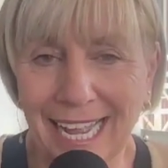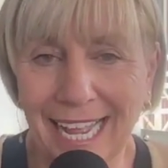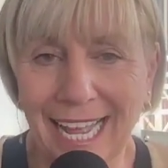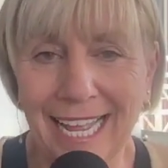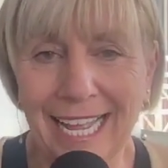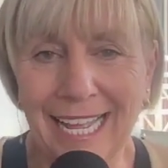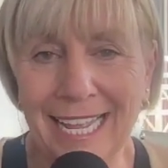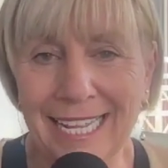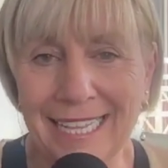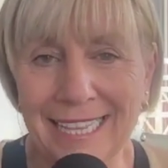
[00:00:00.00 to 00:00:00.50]

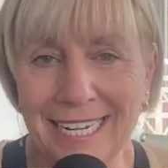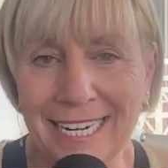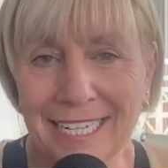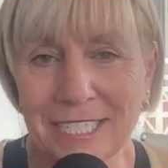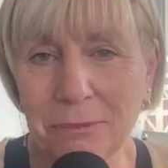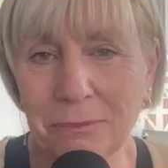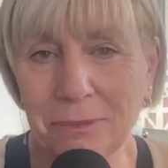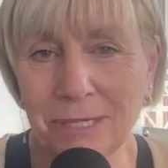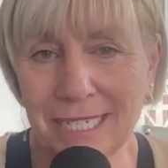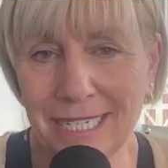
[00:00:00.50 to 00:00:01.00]
And the
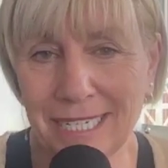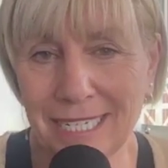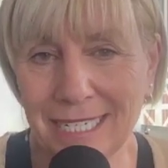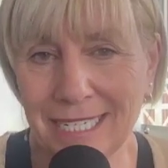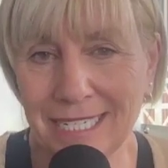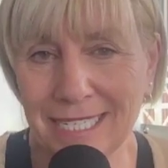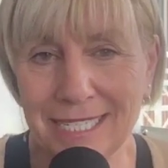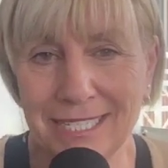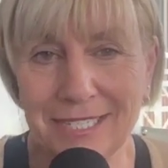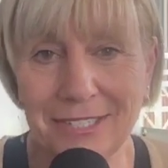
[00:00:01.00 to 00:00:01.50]
next one
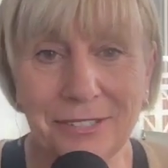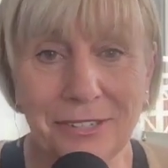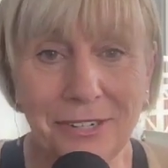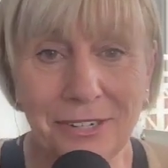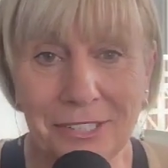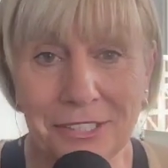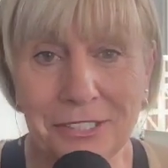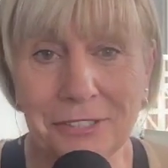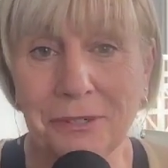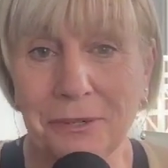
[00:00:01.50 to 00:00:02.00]
is you're
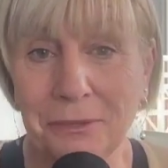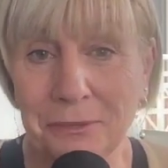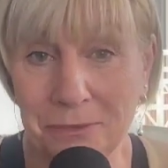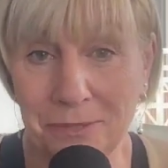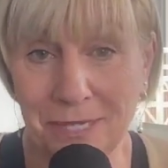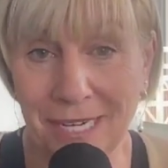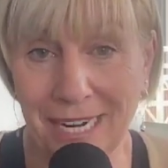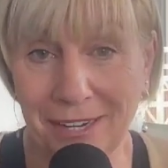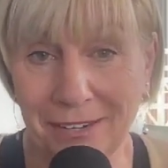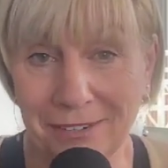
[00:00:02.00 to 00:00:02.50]
on your
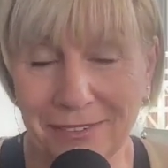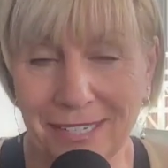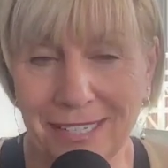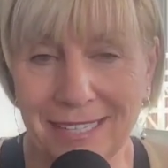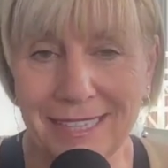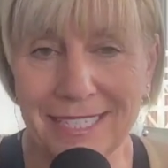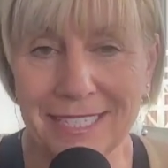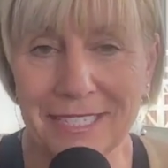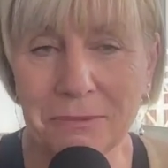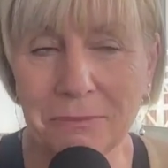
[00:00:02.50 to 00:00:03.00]
own now.
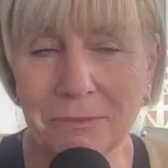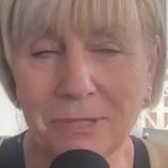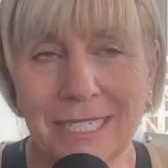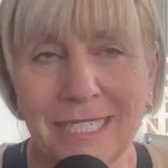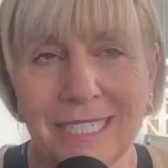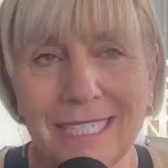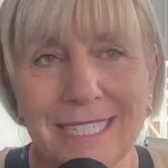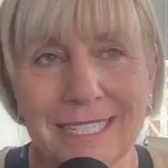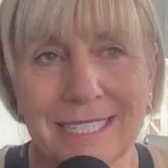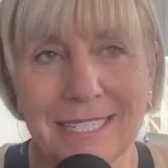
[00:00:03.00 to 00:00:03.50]
This one
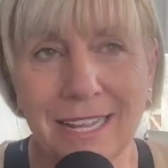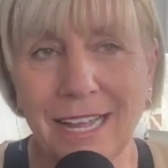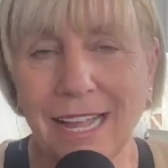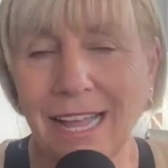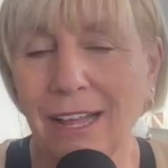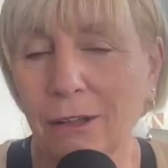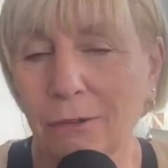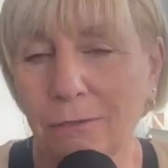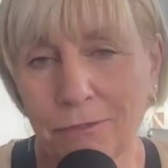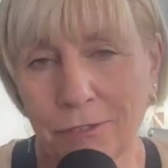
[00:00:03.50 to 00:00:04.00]
is
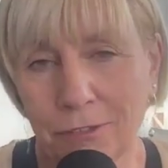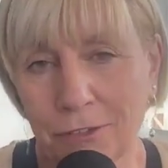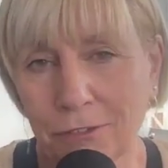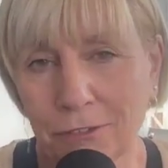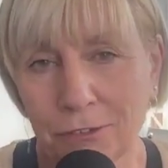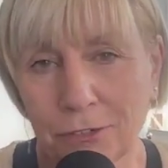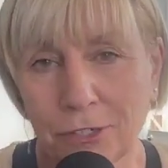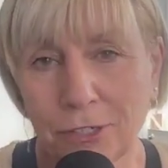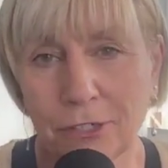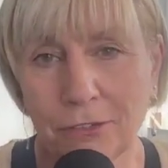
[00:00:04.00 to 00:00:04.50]
helpful
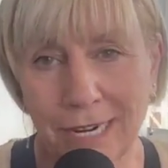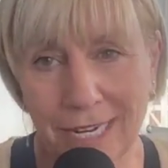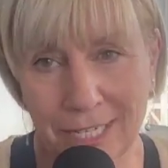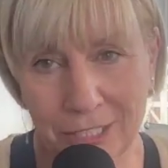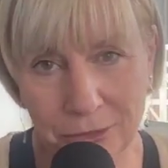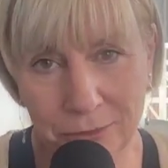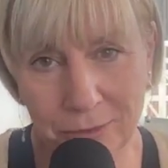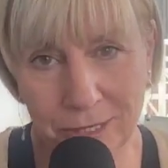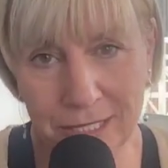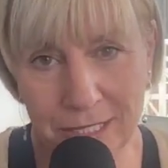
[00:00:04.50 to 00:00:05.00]
for
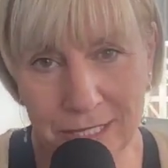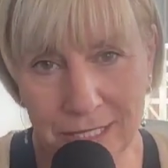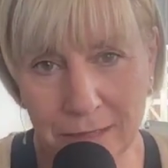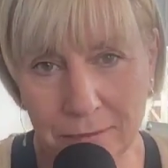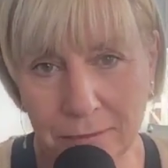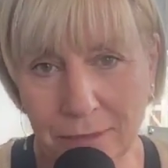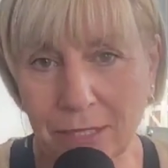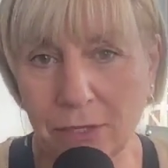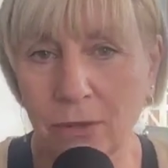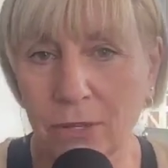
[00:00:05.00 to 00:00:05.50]
graduates,
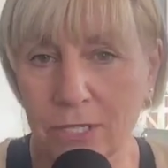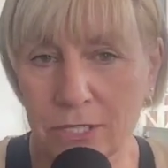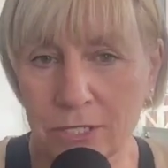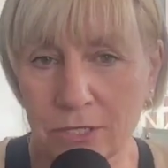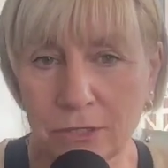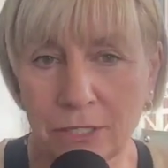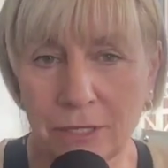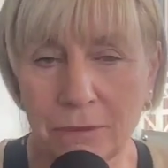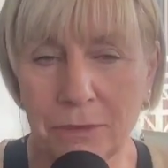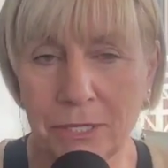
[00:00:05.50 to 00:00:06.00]
but
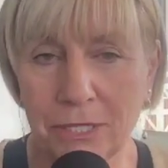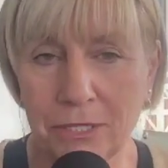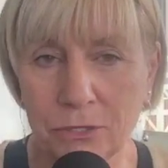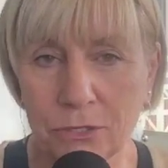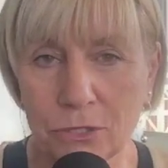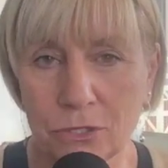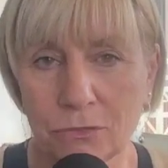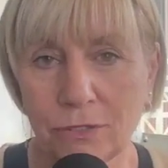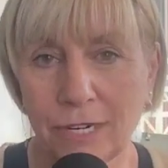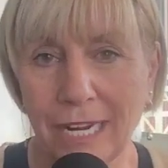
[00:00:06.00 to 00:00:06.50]
also can be
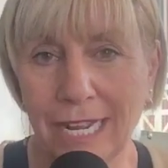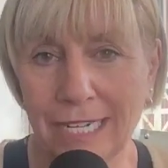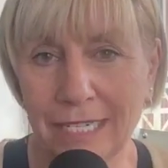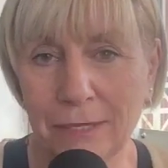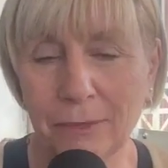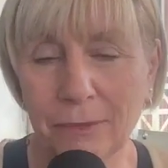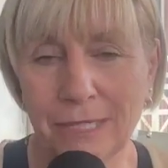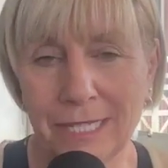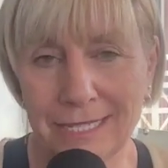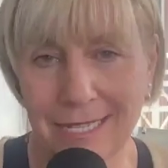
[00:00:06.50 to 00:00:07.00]
used for
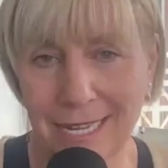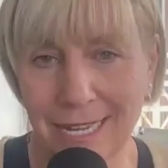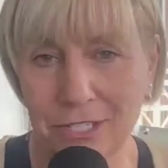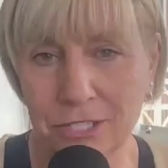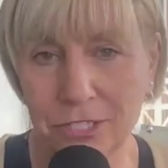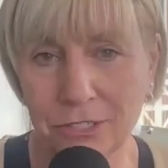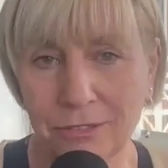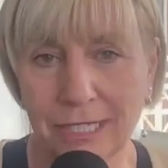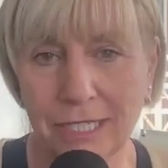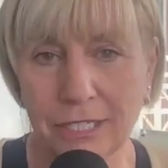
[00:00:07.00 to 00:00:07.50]
anyone that's
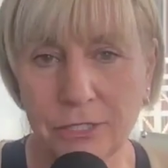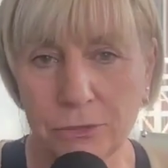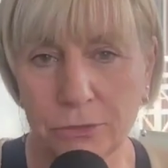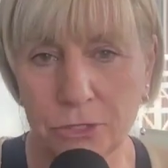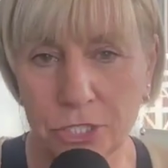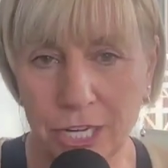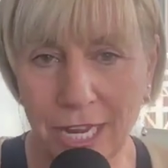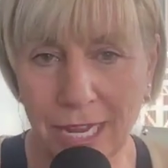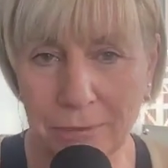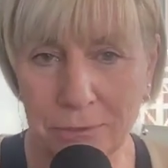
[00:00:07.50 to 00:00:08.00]
entering a new
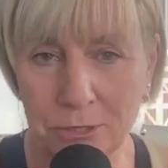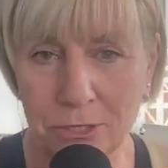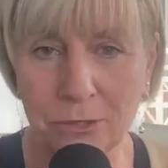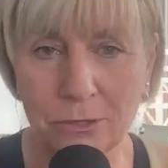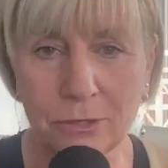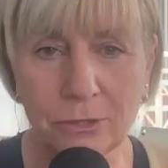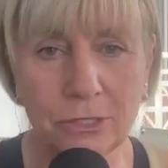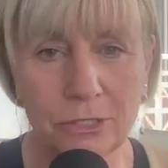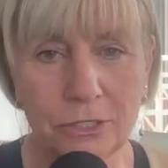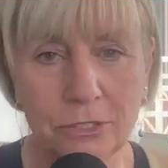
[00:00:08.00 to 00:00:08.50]

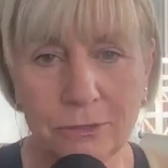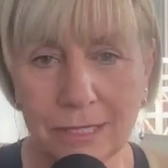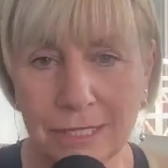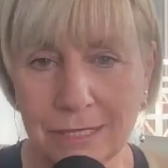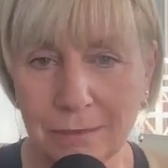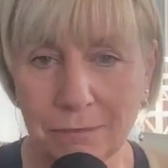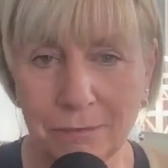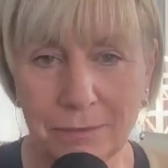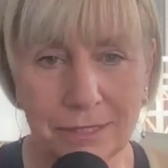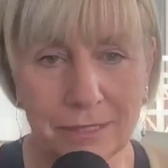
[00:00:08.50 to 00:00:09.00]
chapter or doing
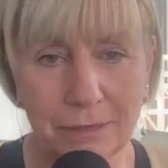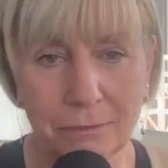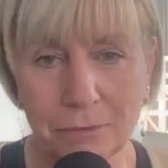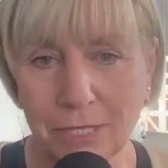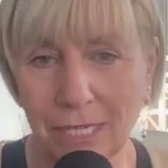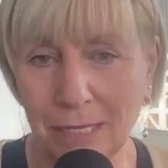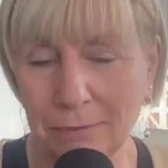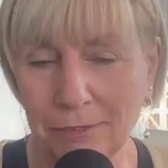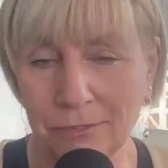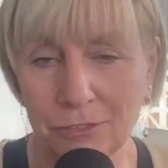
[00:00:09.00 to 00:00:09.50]
some, some
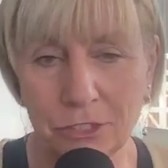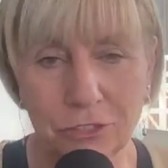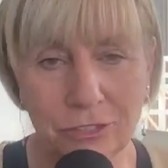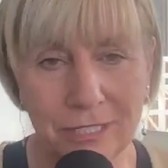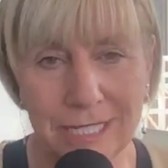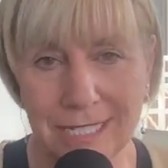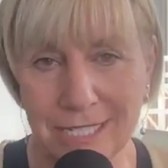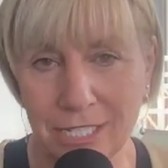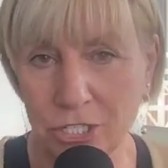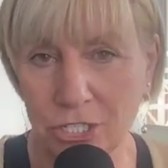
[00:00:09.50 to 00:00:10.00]
type of
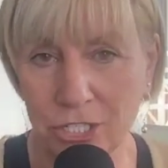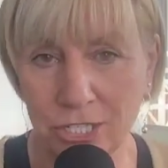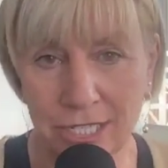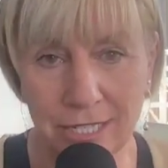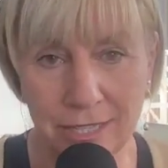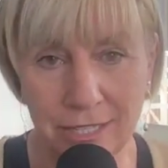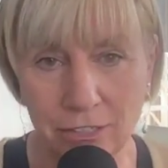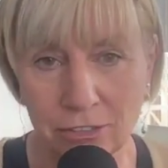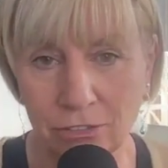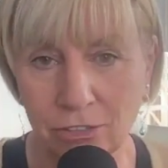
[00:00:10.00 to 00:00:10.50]
transition
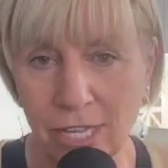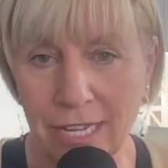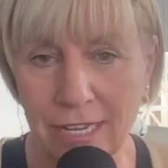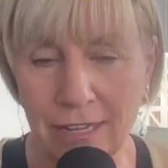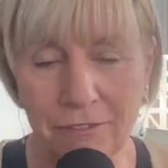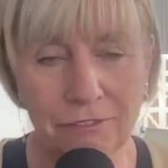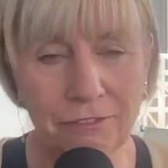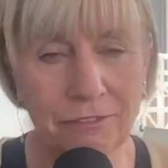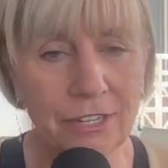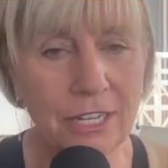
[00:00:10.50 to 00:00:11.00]
in their
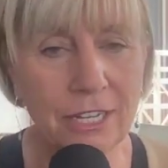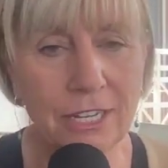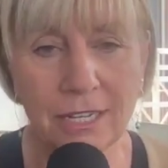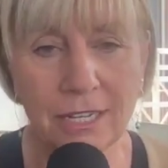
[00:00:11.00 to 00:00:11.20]
life,